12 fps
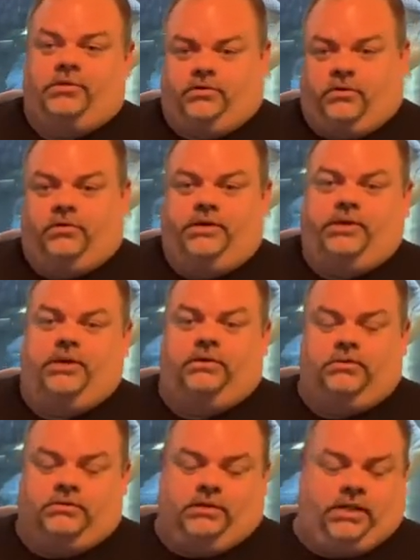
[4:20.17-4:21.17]
growing
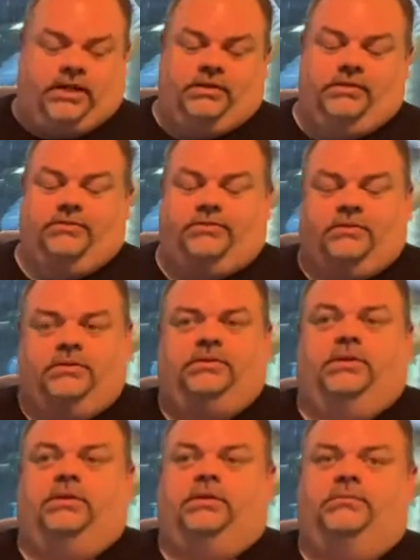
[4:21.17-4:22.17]
out a lot of different
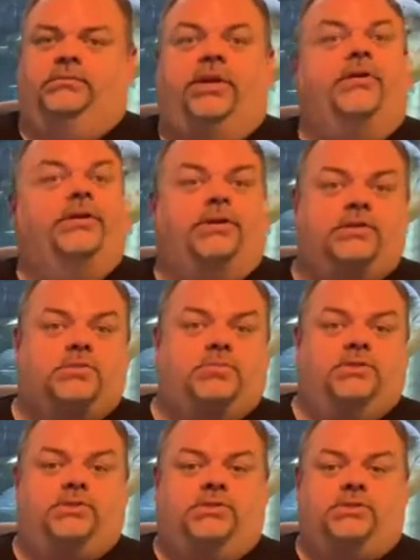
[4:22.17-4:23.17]
caridina
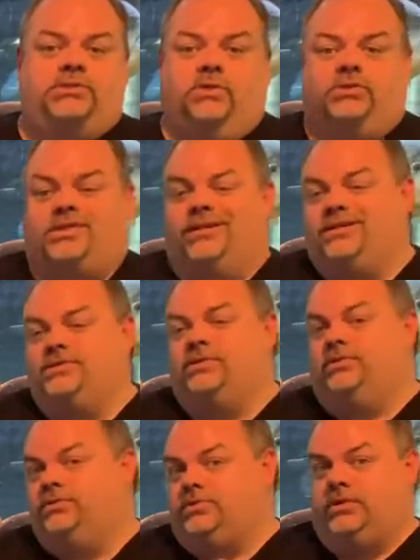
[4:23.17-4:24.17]
species. So as long as you're
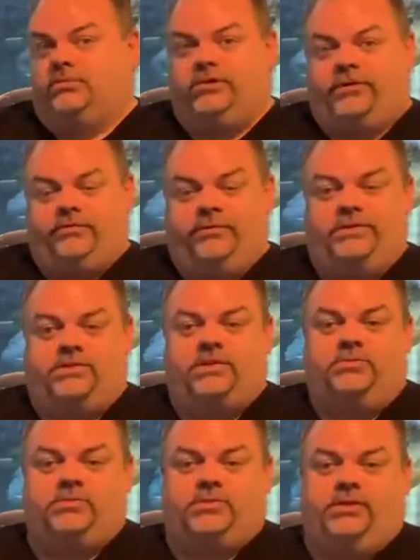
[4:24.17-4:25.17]
using a buffering
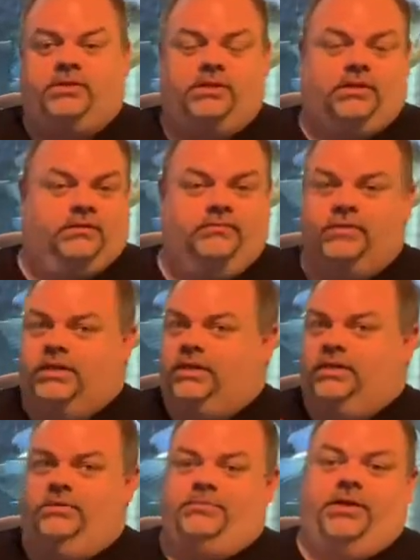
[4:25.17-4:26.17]
substrate and
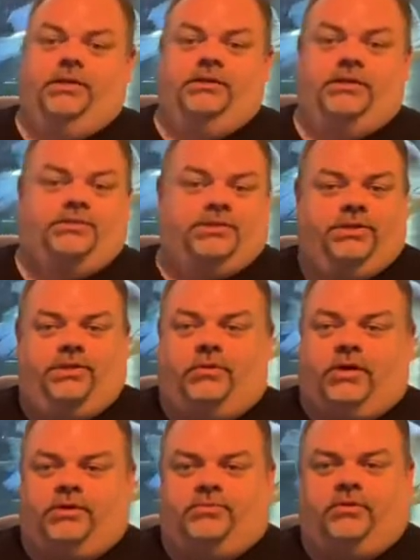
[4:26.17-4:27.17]
paying attention to your
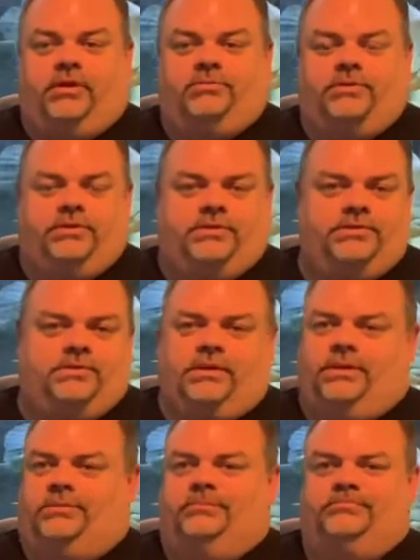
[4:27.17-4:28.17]
water parameters,
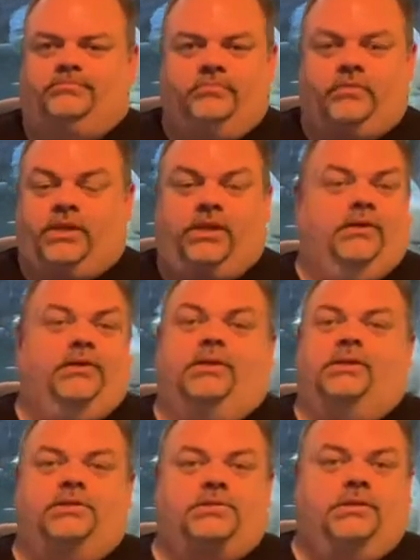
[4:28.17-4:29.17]

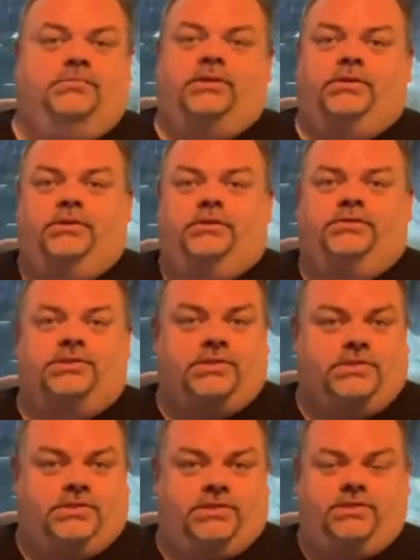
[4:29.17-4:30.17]
caridinas can be just
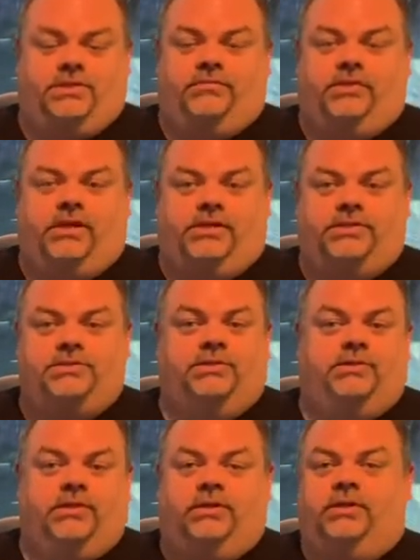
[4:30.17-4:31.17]
as easy, if not easier,
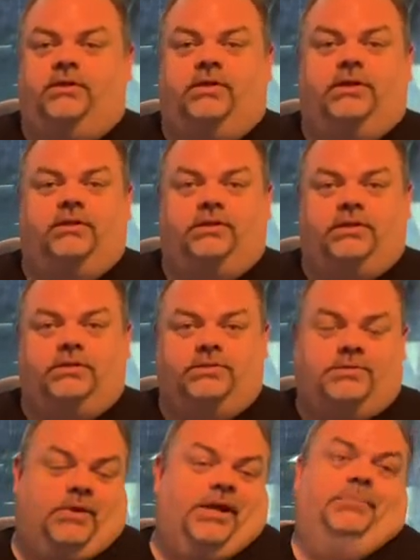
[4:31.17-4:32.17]
than neocaradinas,
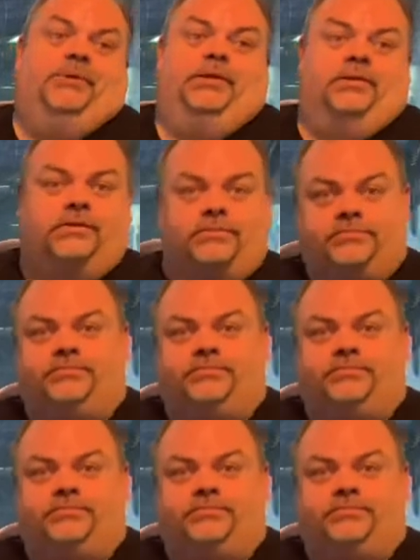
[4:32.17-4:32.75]
in my opinion.